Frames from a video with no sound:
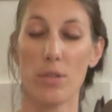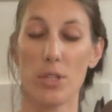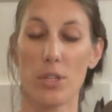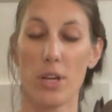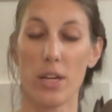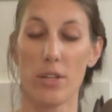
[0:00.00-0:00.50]
your
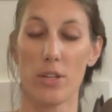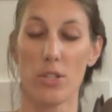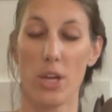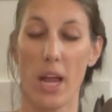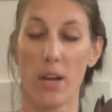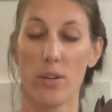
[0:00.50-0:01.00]
inner
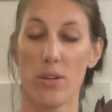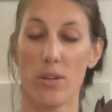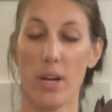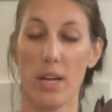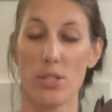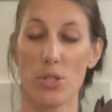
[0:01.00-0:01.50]
channel
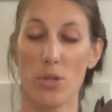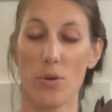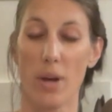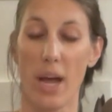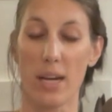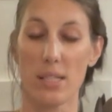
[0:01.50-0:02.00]
as you
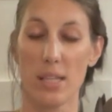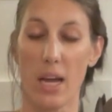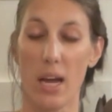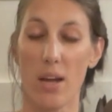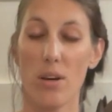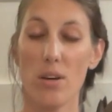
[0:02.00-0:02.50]

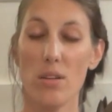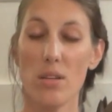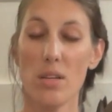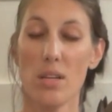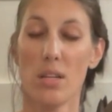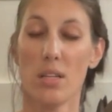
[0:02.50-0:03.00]
exhale,
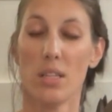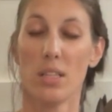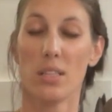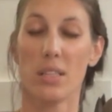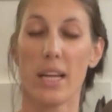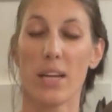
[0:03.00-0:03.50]

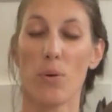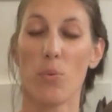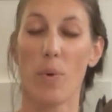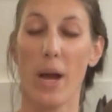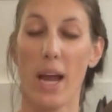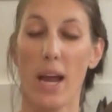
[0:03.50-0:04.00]
like a
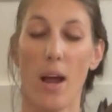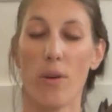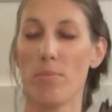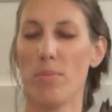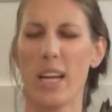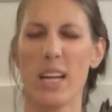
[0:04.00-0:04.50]
wave, or
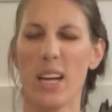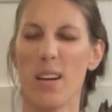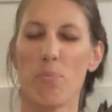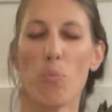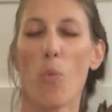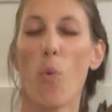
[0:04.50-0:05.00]
like a
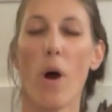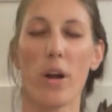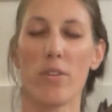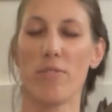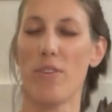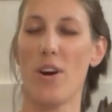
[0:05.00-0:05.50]

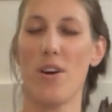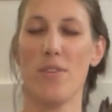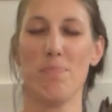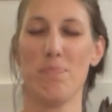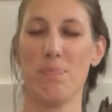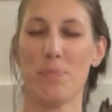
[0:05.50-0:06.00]
waterfall,
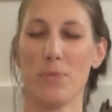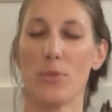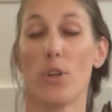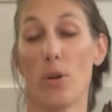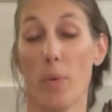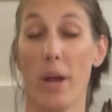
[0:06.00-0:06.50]
or
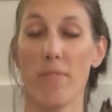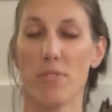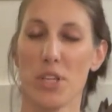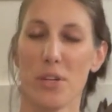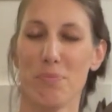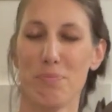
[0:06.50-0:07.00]
a wave
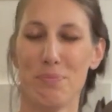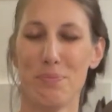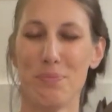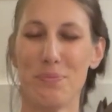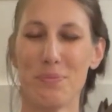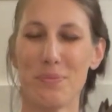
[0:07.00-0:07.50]
too.
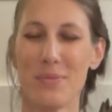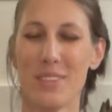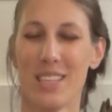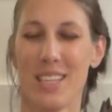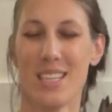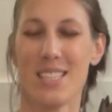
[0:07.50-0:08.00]

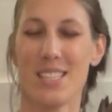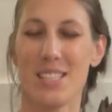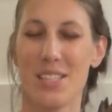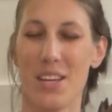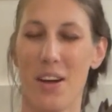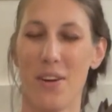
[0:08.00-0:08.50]

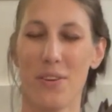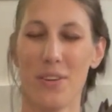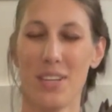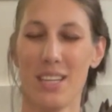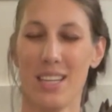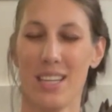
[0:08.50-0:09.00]
So
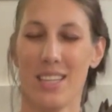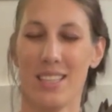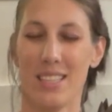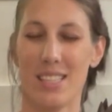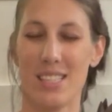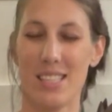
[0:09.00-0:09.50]

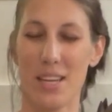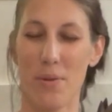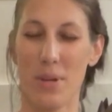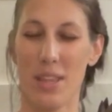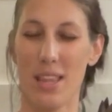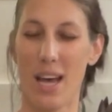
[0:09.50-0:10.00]
let's see
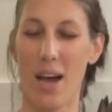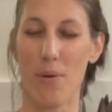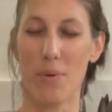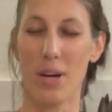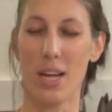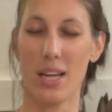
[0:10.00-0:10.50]
with that
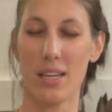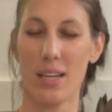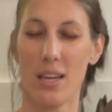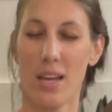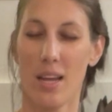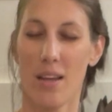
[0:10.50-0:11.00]
one.
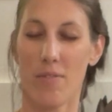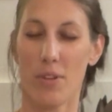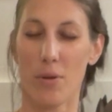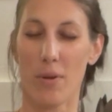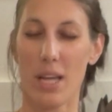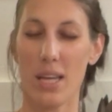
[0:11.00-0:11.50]
If
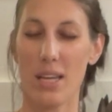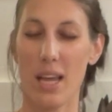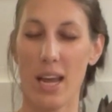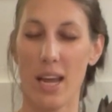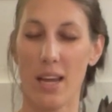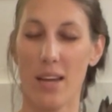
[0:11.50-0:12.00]
you
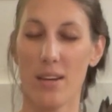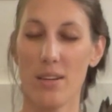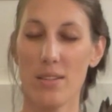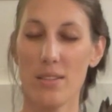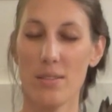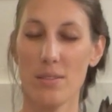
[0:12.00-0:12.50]

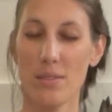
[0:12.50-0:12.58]
inhale